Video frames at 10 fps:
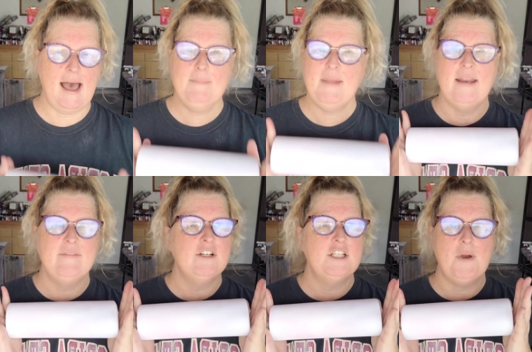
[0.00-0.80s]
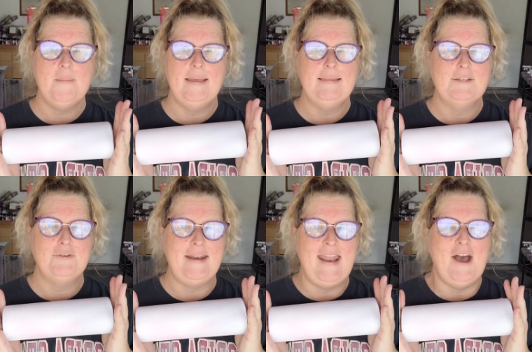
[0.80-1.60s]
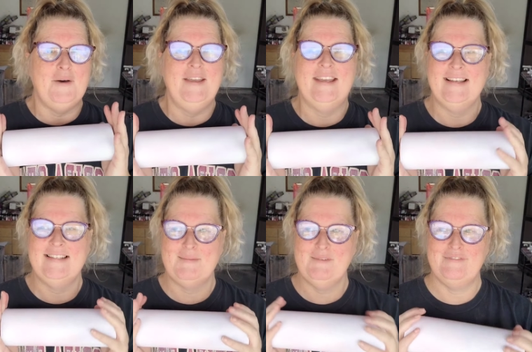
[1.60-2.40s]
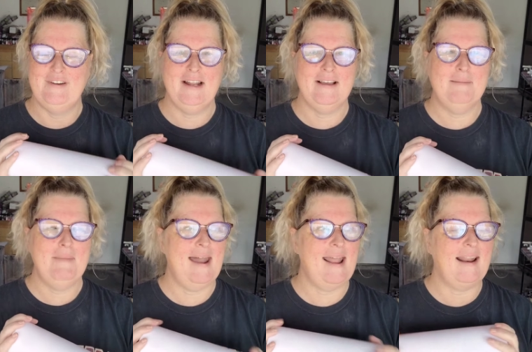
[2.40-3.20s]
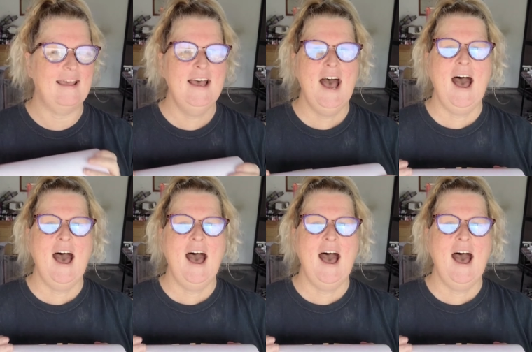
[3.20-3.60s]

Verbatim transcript: I'm not even going to spray paint this right now because I'm afraid I'll get mad at it.